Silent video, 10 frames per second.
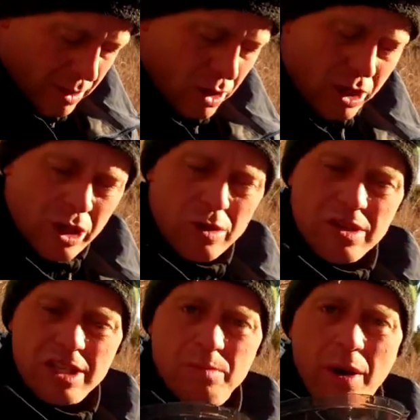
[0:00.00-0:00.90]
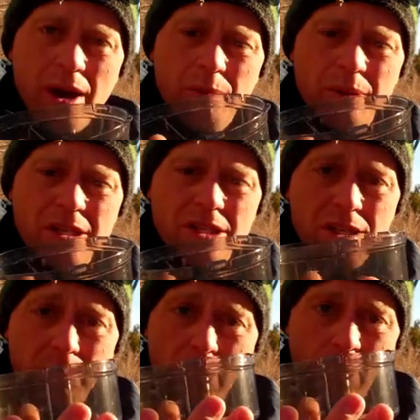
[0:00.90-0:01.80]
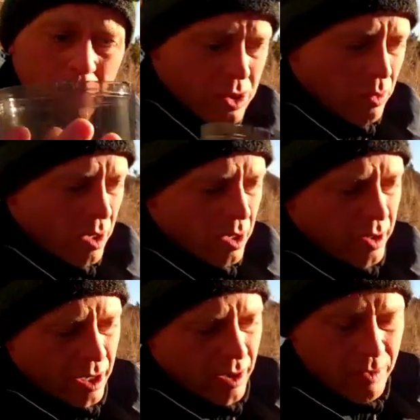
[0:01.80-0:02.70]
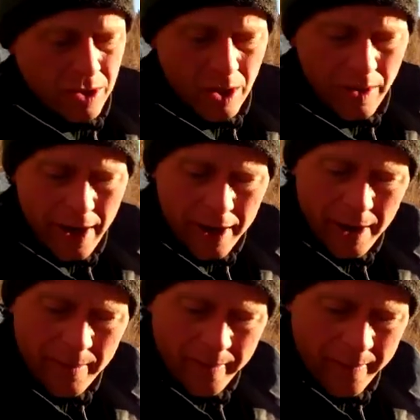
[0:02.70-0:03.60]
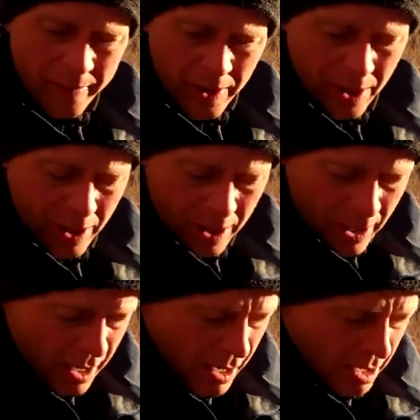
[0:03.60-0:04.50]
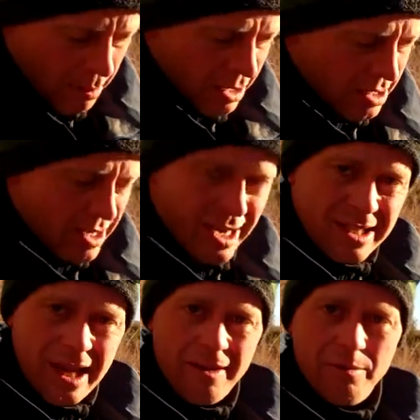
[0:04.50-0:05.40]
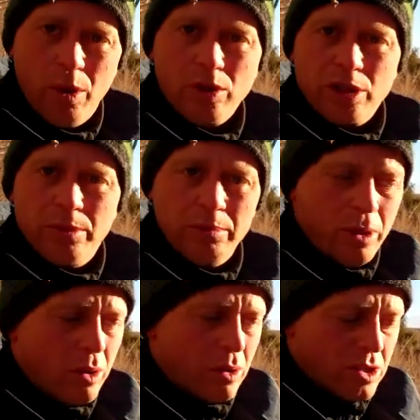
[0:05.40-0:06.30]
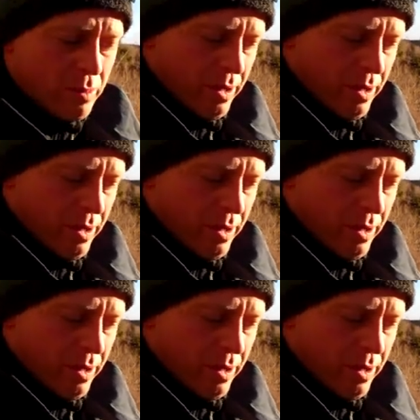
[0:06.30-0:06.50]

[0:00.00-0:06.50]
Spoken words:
You can use this bottom piece as a bowl as well. That covers all that up. But it's nice to have multiple bowls